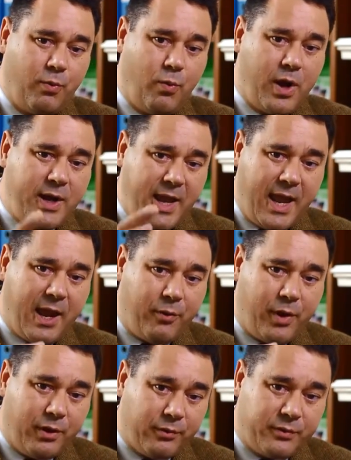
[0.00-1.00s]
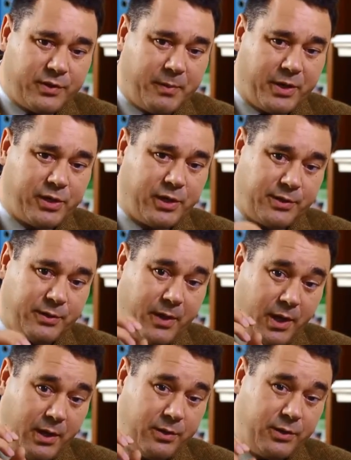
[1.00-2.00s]
one area of specialism
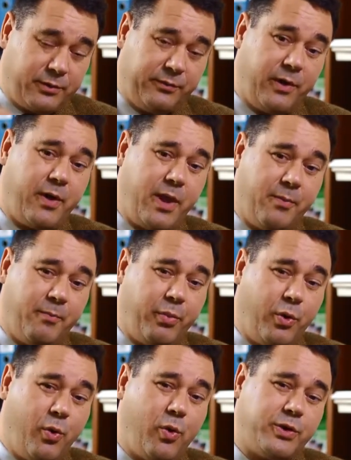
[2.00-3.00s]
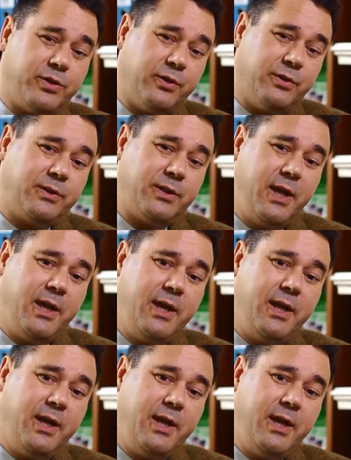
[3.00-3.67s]
that's very important